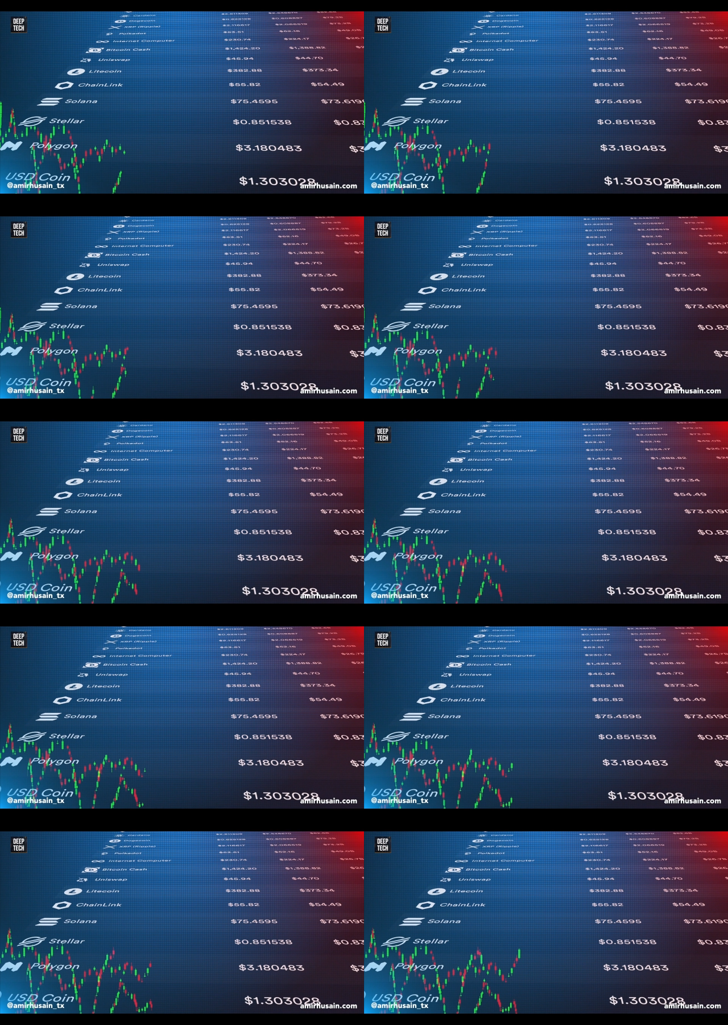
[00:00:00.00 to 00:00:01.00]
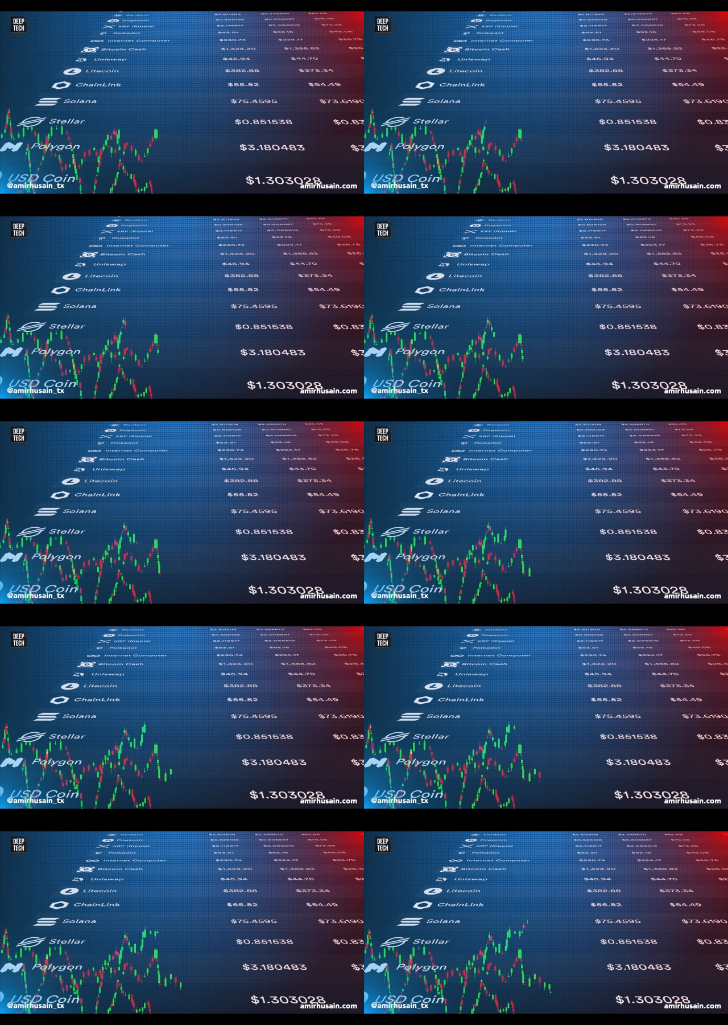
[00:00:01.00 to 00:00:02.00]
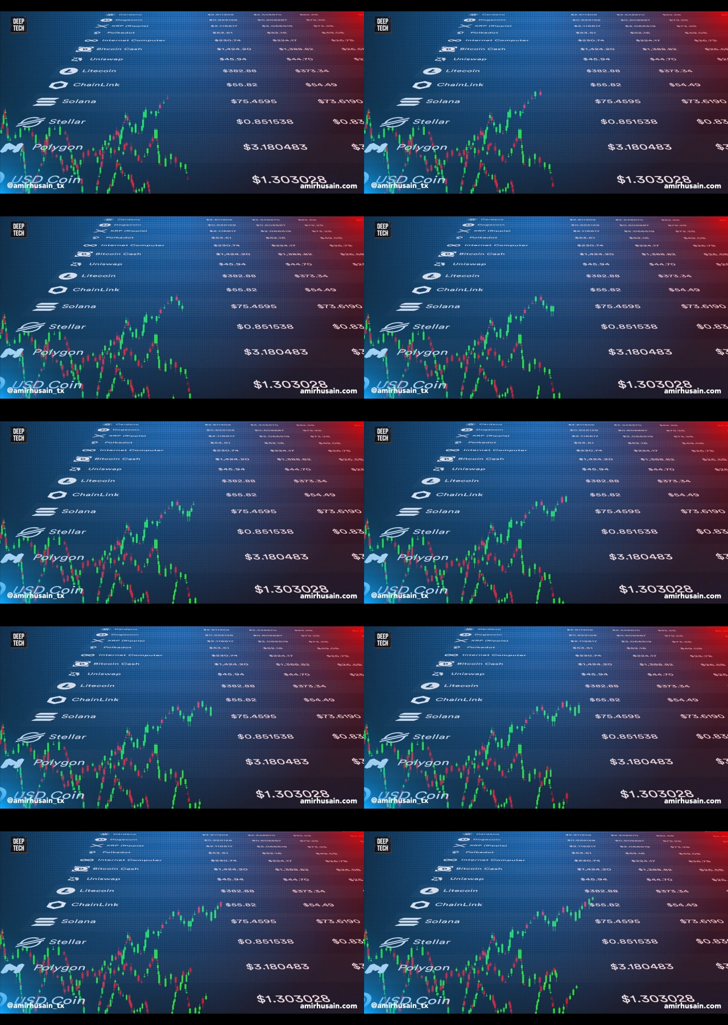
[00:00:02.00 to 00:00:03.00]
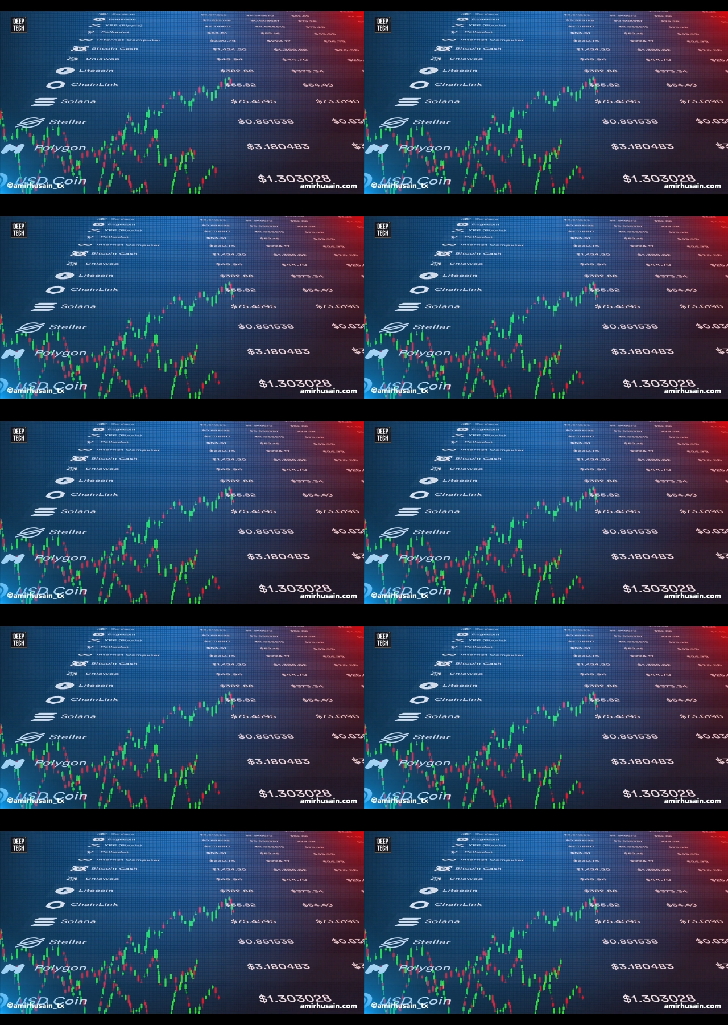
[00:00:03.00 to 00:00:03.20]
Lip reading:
(no speaker visible)